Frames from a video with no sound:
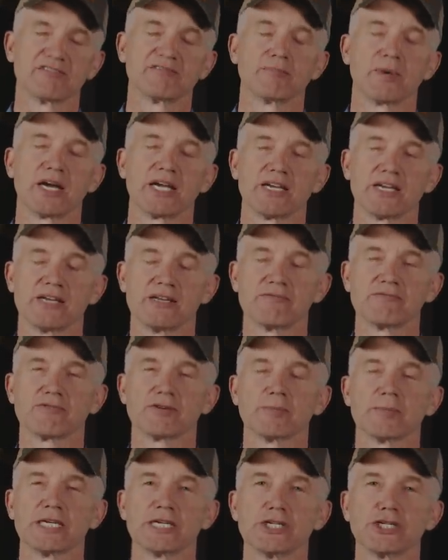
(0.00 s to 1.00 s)
of my
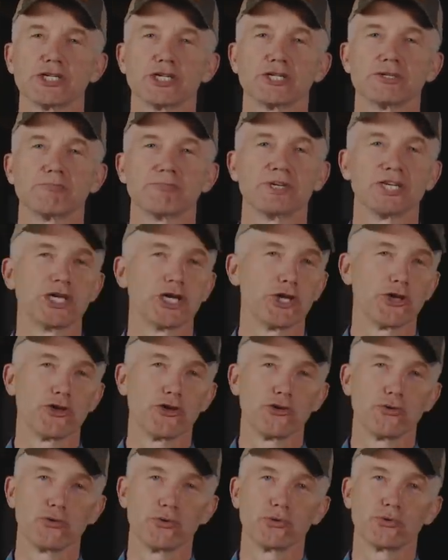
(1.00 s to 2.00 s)
information being
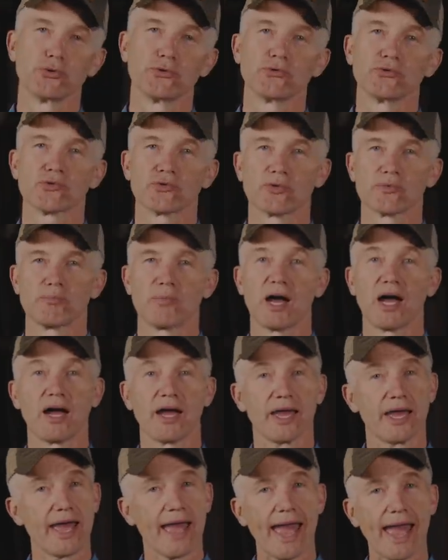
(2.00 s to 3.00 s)
used
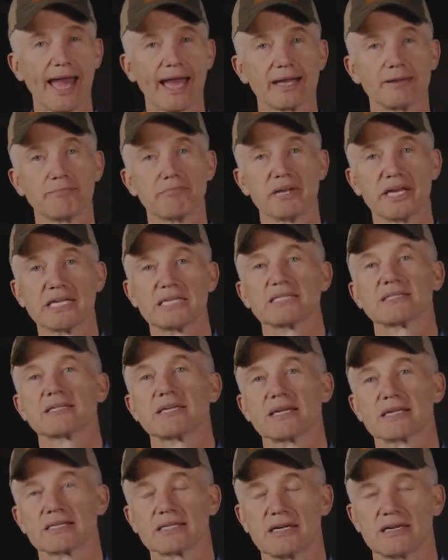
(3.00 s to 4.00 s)
by ad based
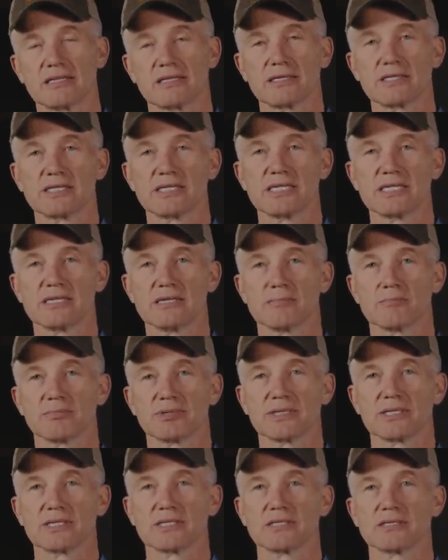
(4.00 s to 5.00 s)
technology
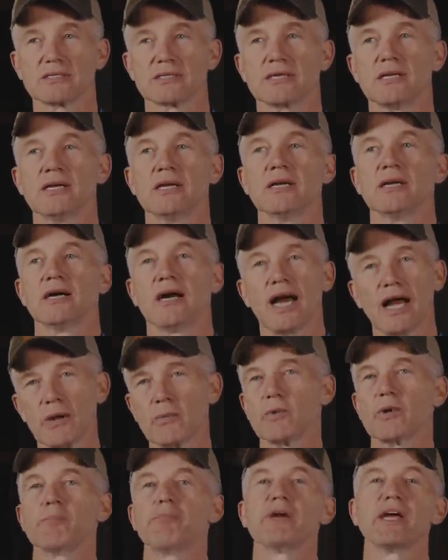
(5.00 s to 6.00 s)
companies.
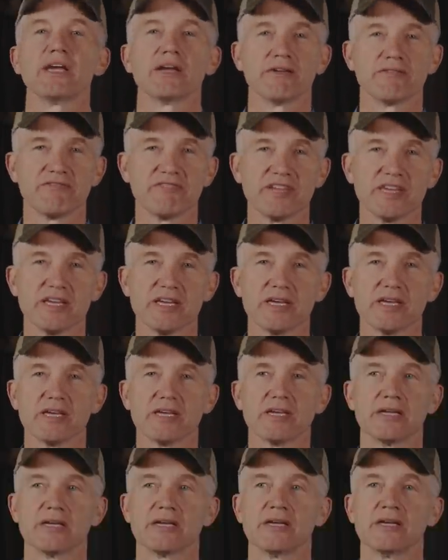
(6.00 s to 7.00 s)
I would pay a
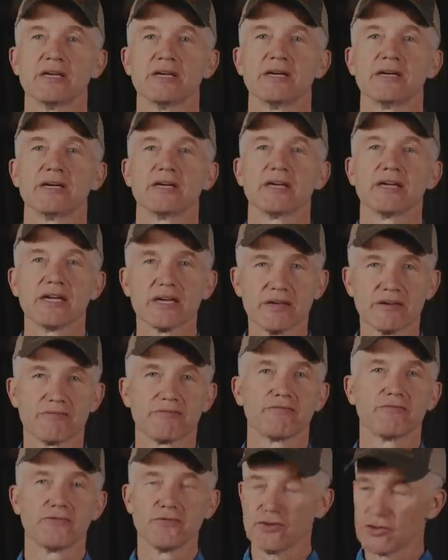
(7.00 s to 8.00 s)
fee
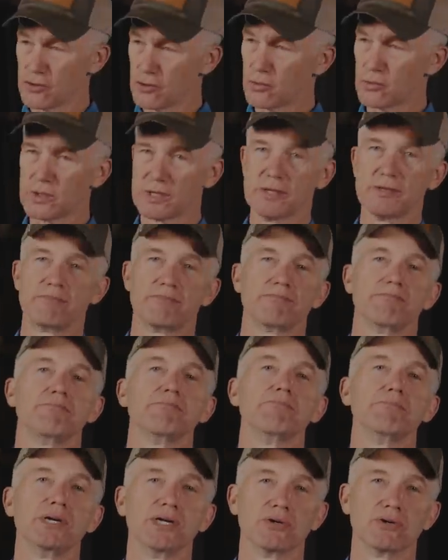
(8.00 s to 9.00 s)
if you
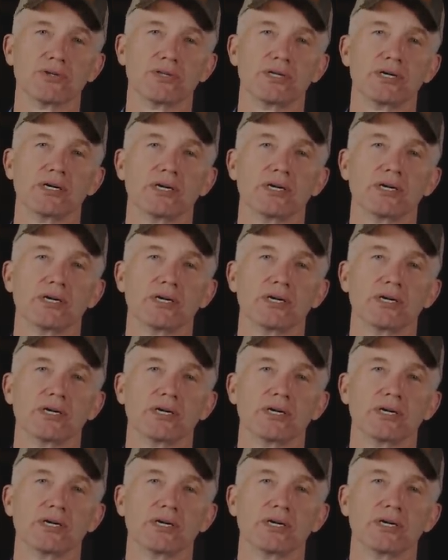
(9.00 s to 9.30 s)
would build